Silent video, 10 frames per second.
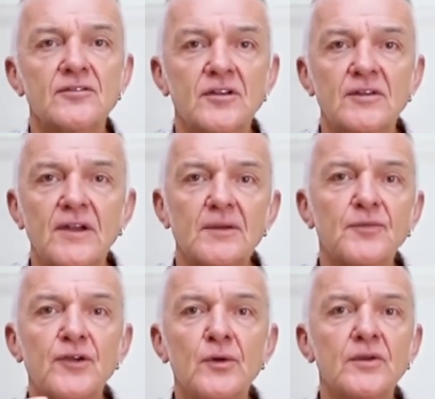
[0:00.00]
to develop
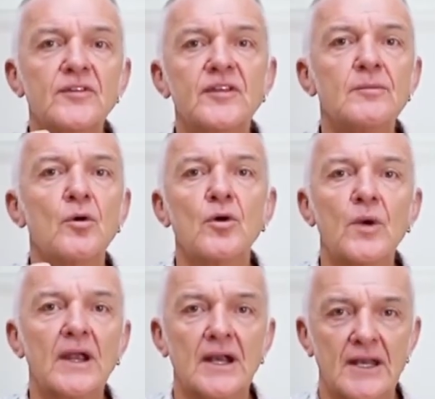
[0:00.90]
fluency more
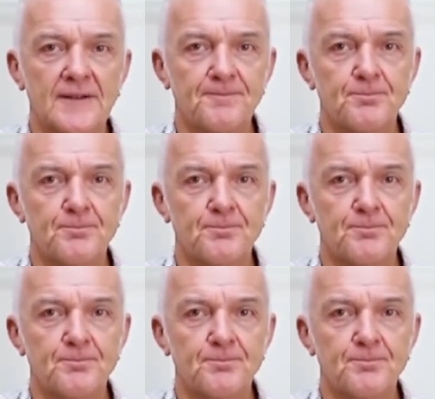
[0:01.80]
quickly.